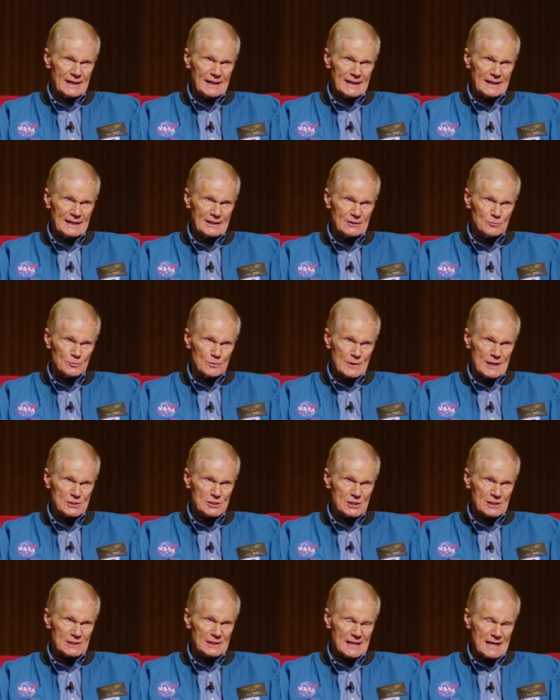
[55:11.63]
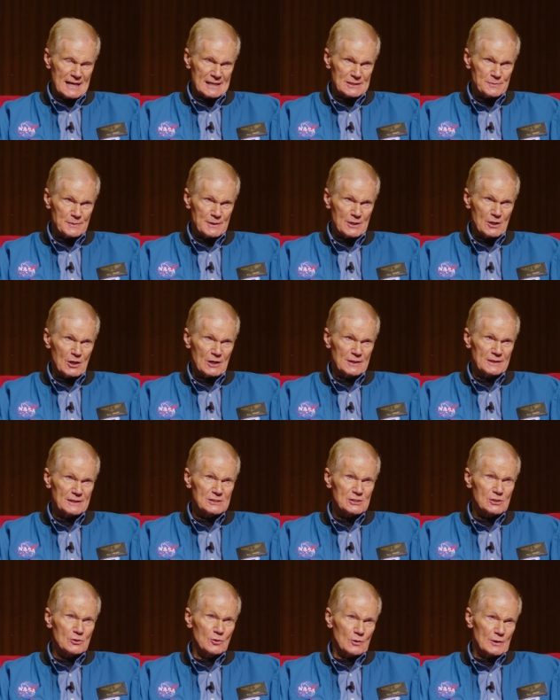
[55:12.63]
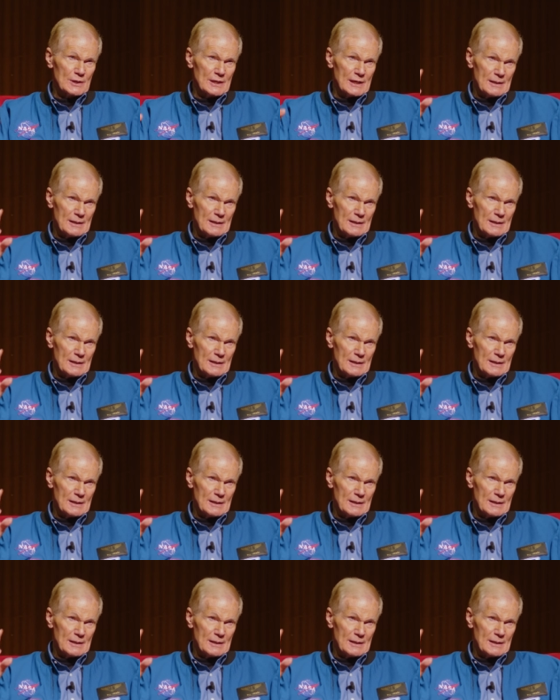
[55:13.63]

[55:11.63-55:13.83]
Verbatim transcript: a Russian cosmonaut that's going